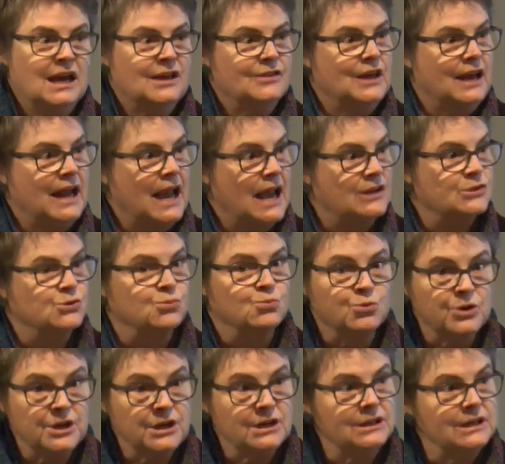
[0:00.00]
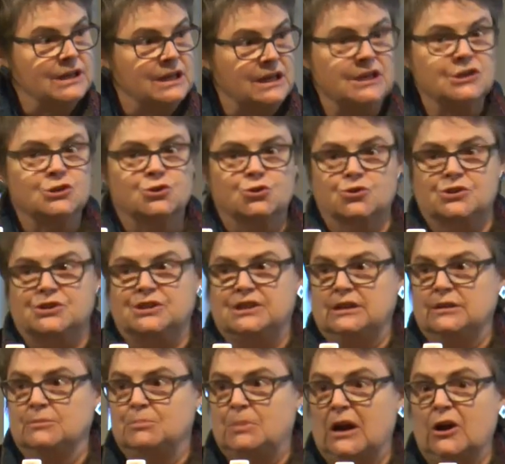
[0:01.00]
that has really
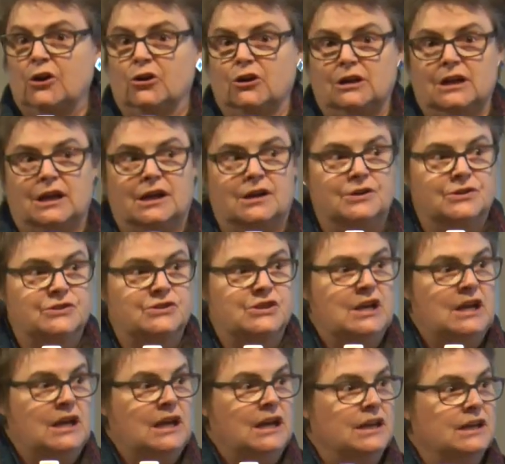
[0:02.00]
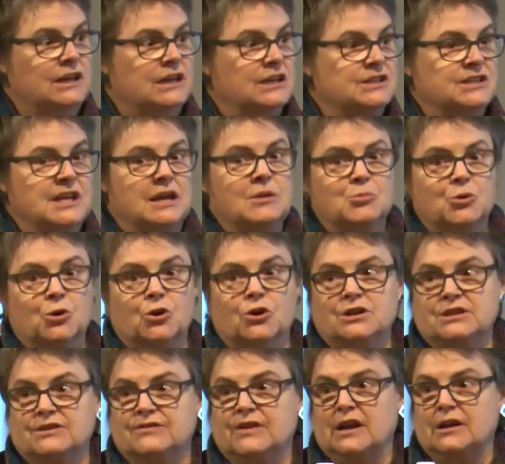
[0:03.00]
interesting parallels in
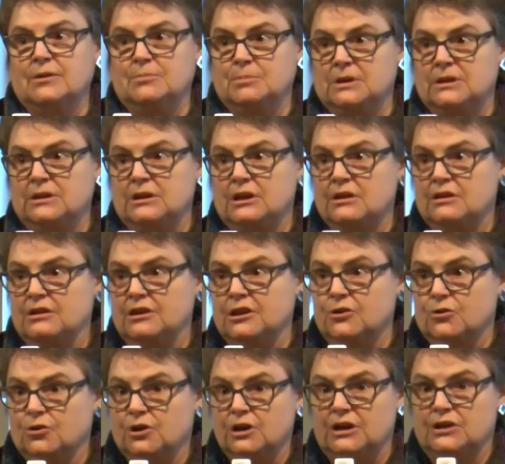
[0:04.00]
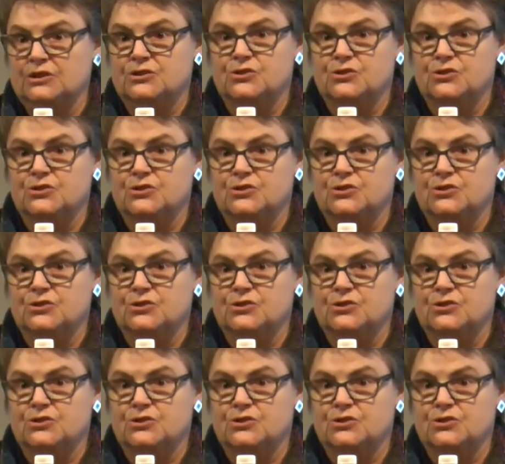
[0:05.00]
contemporary development theory.